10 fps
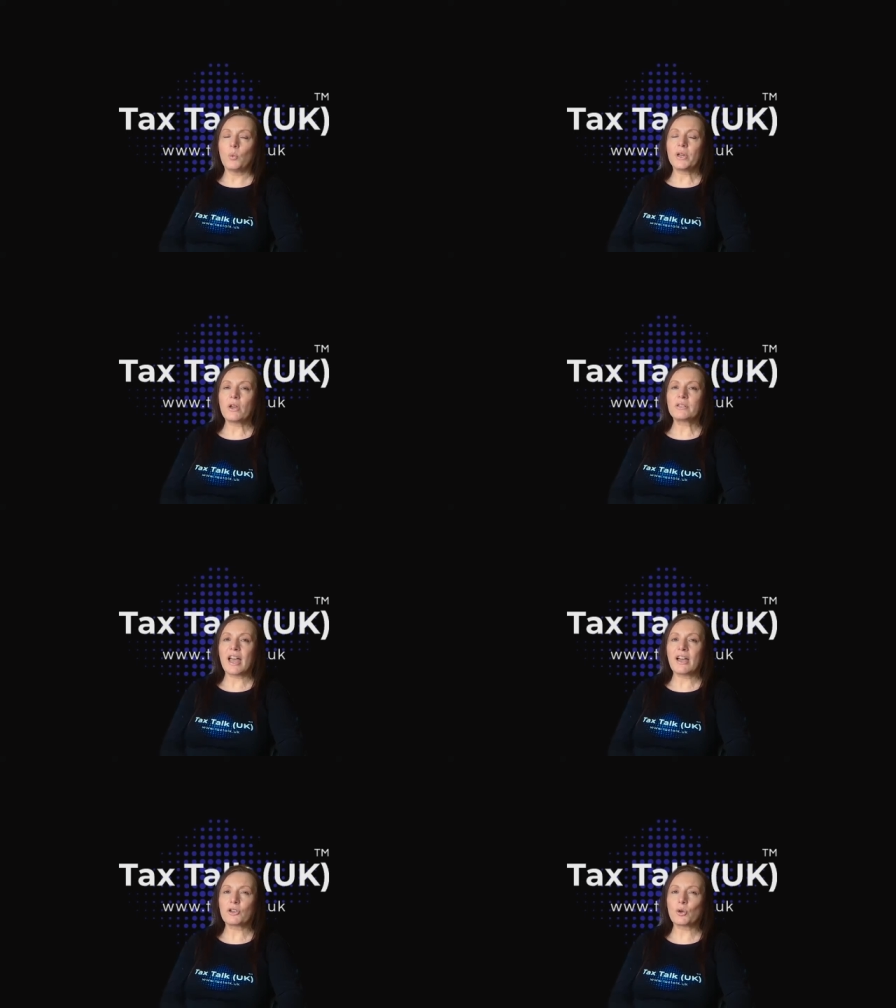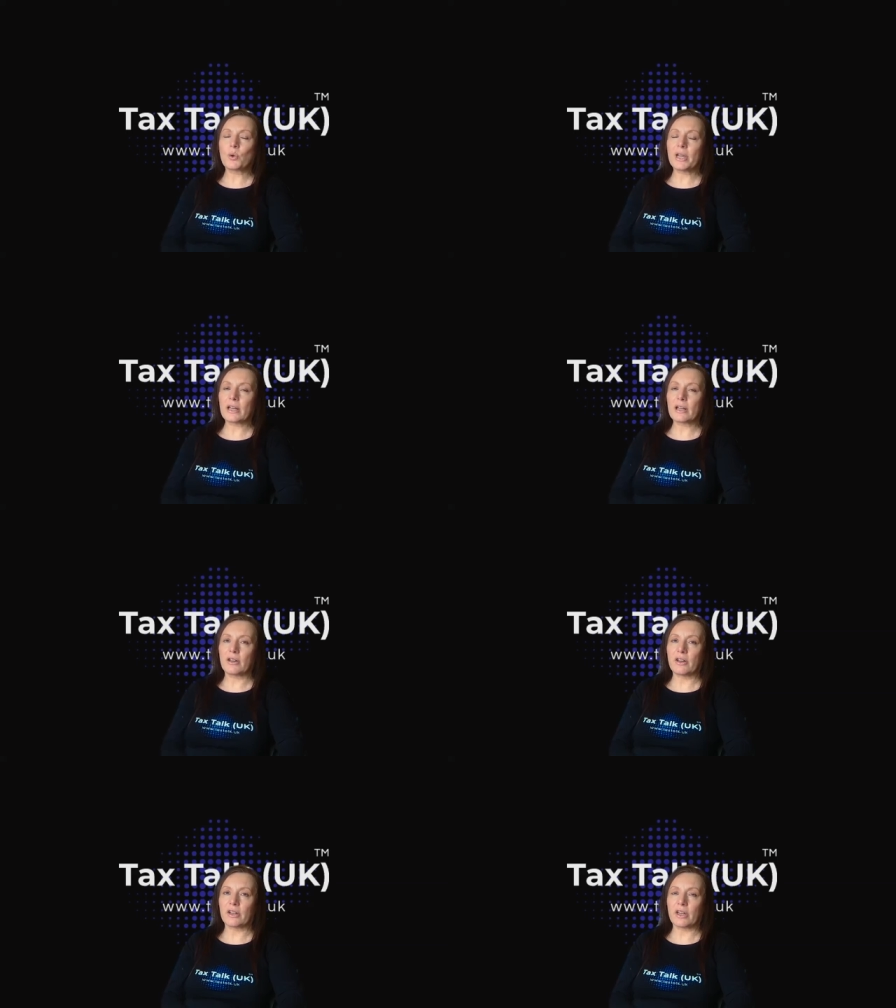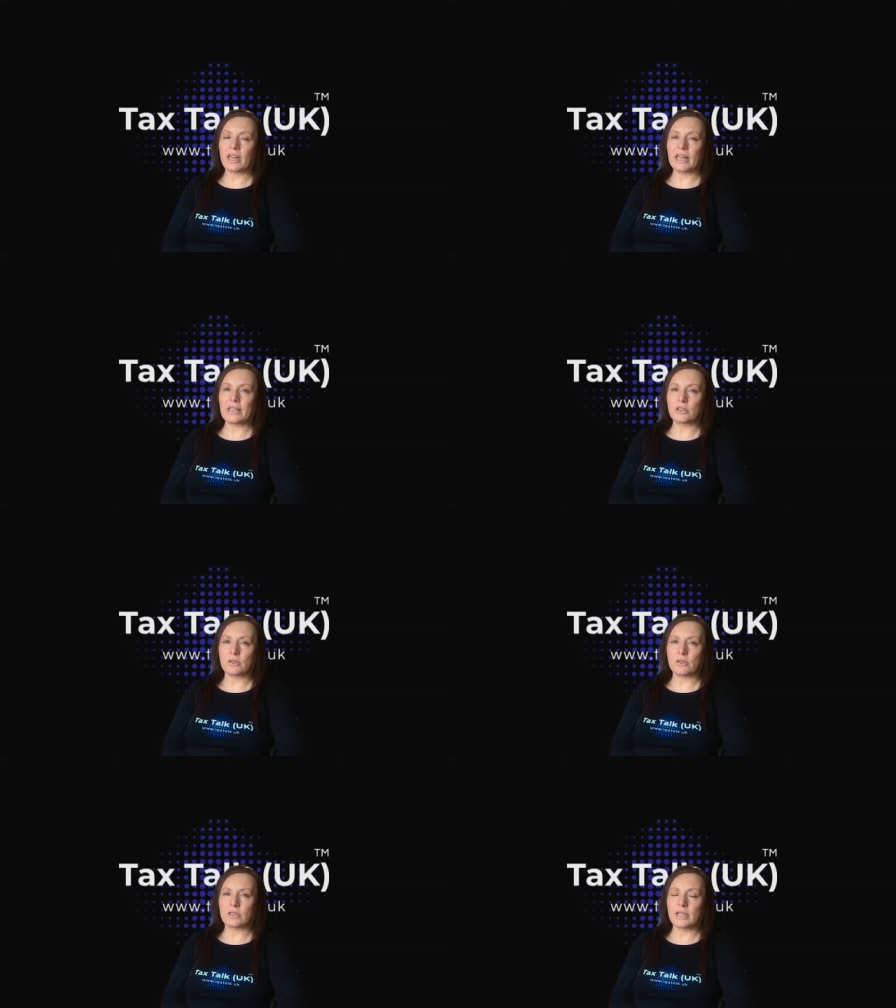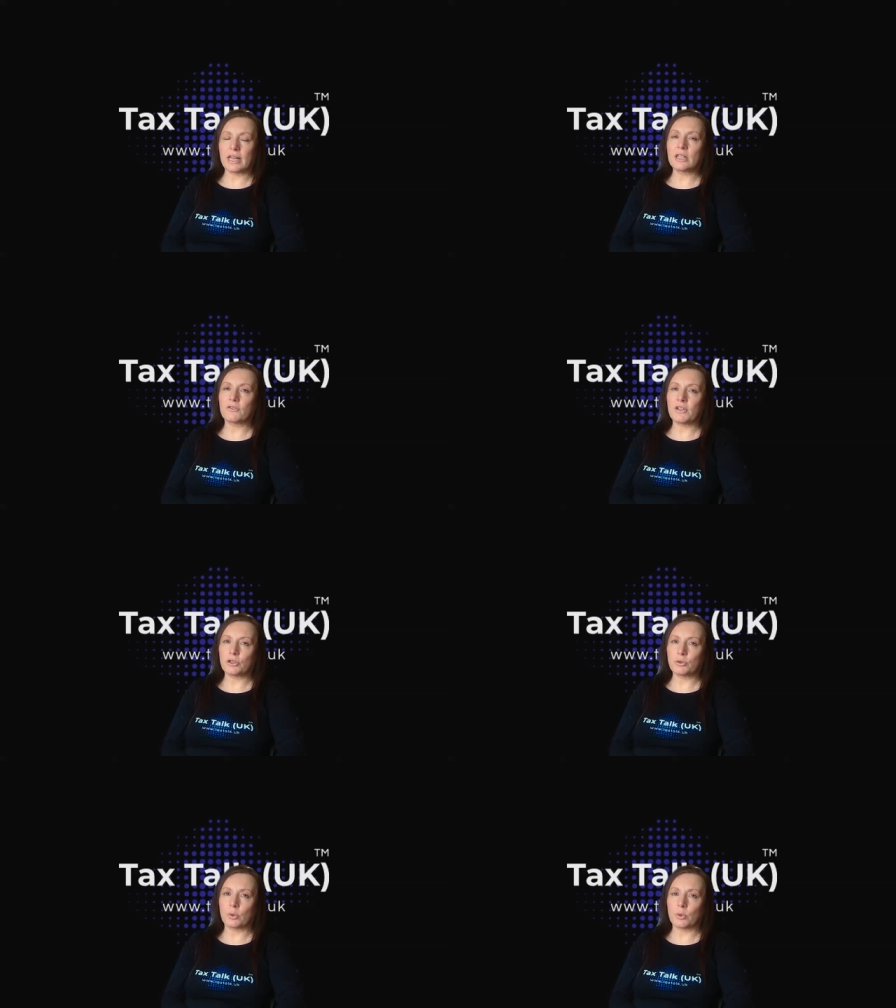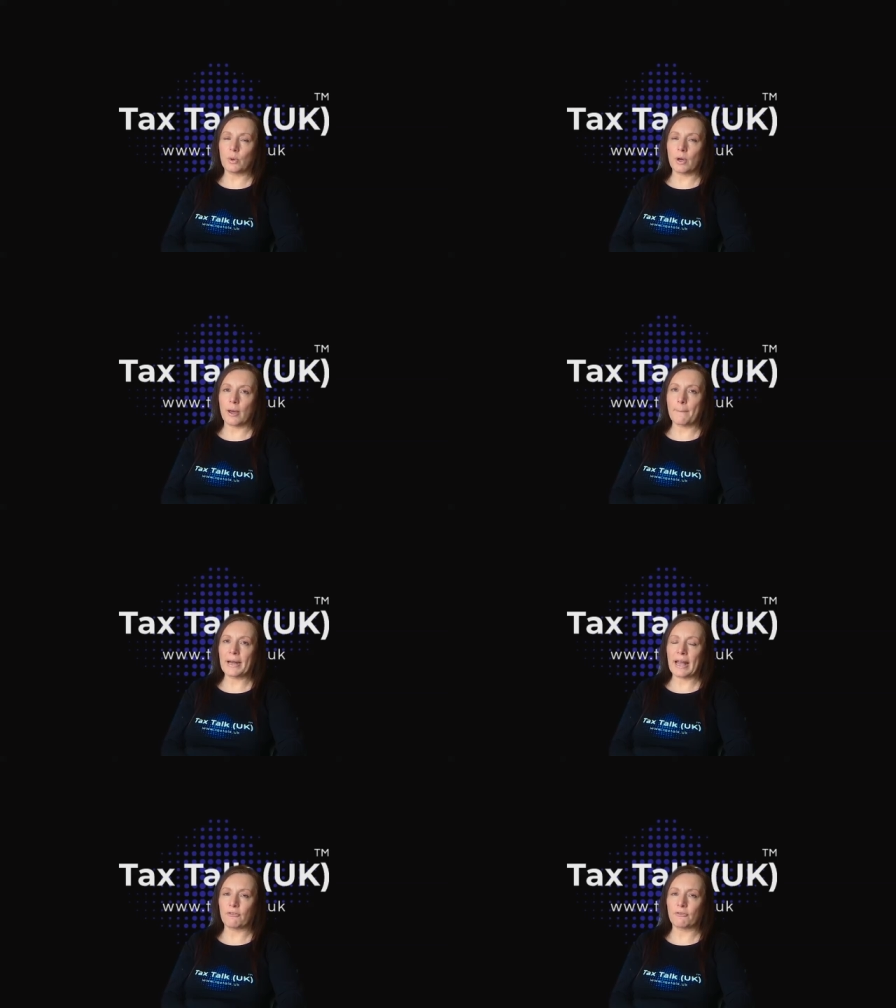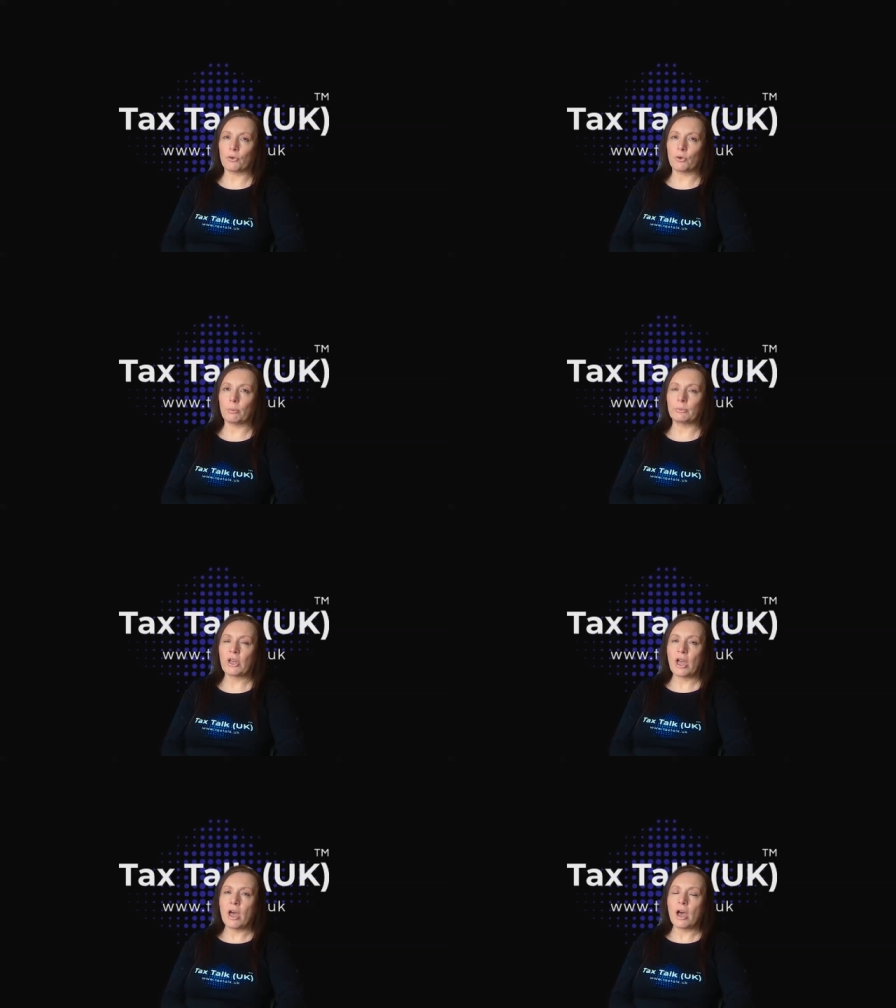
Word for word: We're going to have a quick look at each of the individual um, platforms,